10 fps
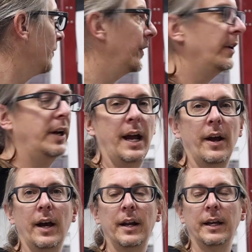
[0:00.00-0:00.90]
and figuring
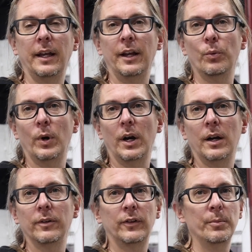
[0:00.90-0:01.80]
out how to get it
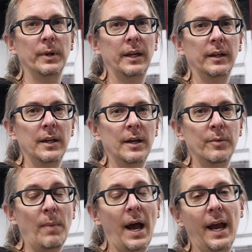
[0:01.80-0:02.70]
where somebody
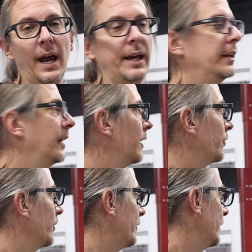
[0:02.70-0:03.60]
my height can
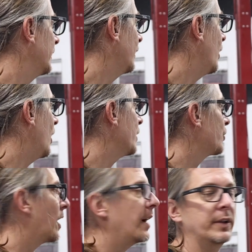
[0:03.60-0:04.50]
actually sit in the car and
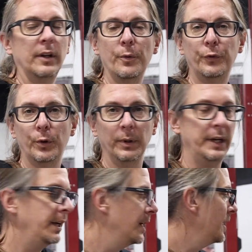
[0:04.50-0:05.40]
drive it
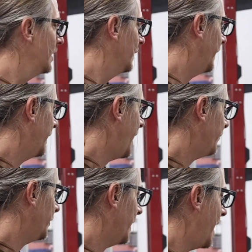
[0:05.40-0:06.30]
comfortably. Then
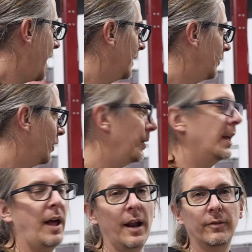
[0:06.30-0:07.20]
after that, it's going to be
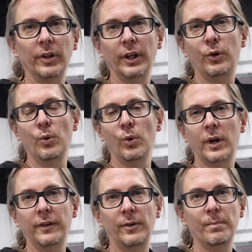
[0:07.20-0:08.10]
a lot of really cool
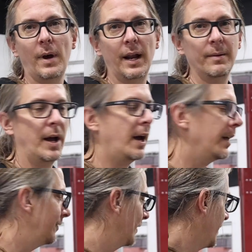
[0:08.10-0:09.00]
custom body mods.